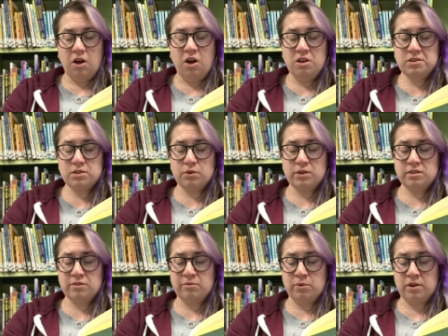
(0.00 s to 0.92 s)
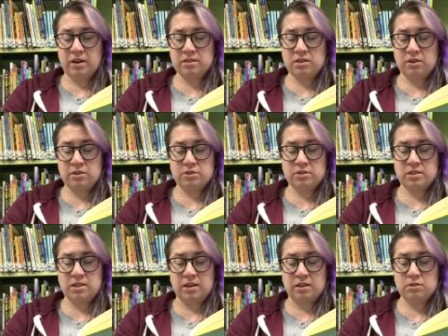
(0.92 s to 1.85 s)
All sorts of mornings are
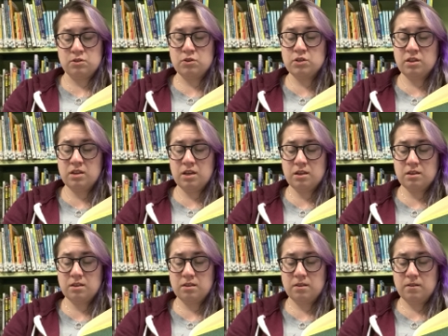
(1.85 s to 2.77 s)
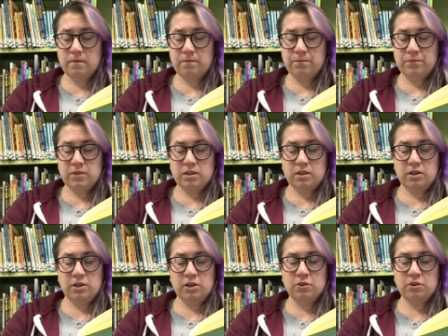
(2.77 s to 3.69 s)
interesting, don't you think?
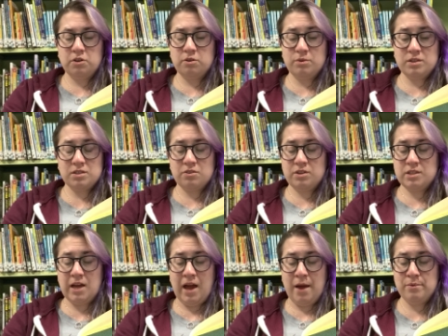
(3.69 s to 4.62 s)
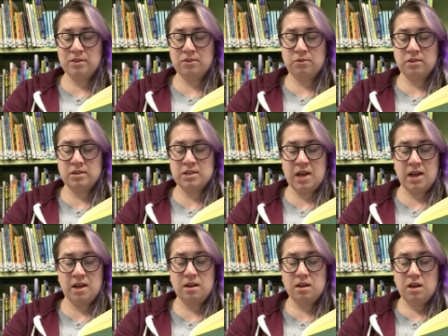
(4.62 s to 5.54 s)
You don't know what's going to happen through the
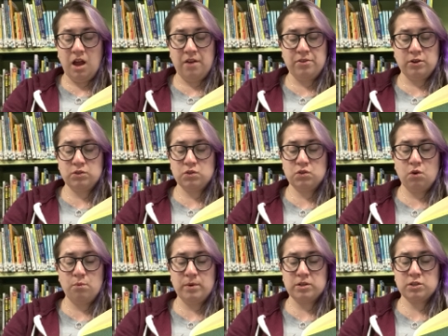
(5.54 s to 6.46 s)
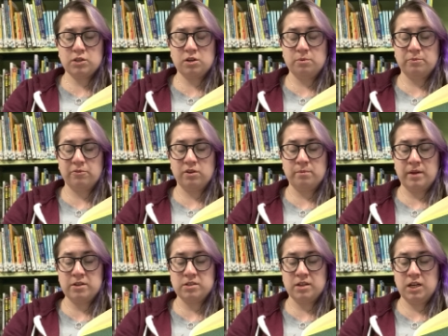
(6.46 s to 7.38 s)
day, and there's so much scope for
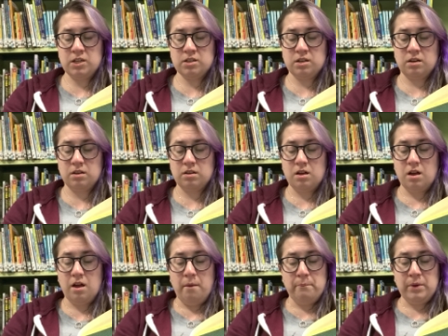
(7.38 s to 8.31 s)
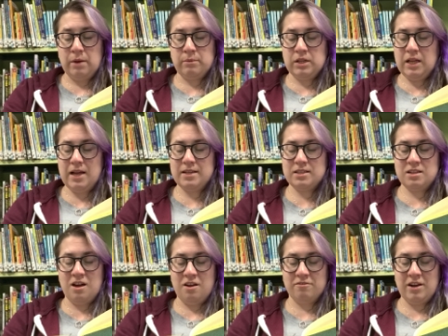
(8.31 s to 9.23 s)
imagination. But I'm glad it's
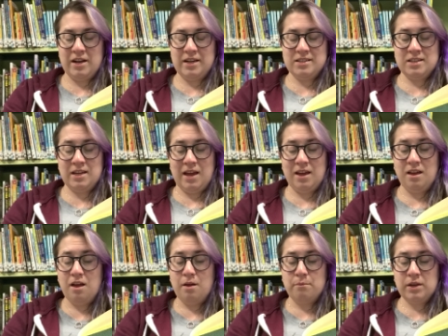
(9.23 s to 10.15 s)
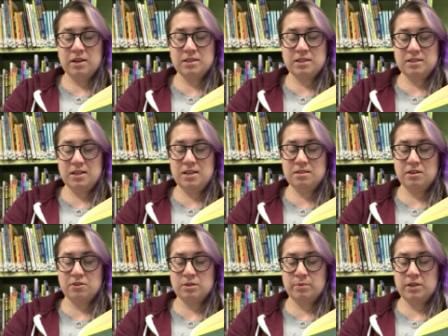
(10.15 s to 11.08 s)
not rainy today, because it's
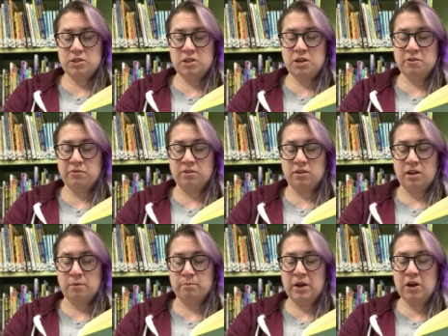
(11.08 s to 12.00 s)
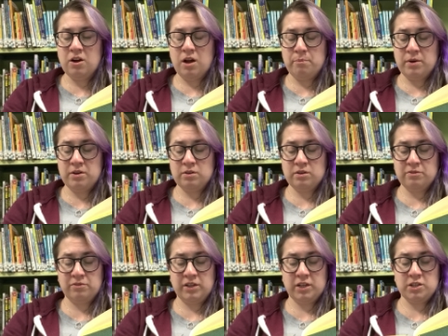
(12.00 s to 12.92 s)
easier to be cheerful and bear up under
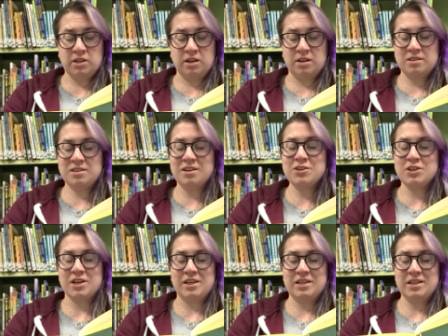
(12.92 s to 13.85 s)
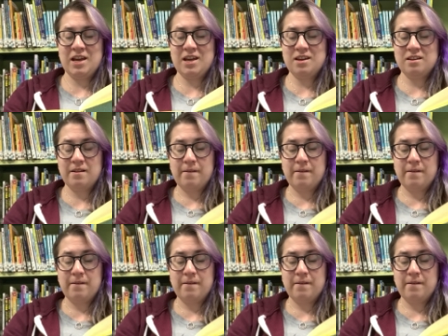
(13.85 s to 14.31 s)
affliction on a sunshiny day.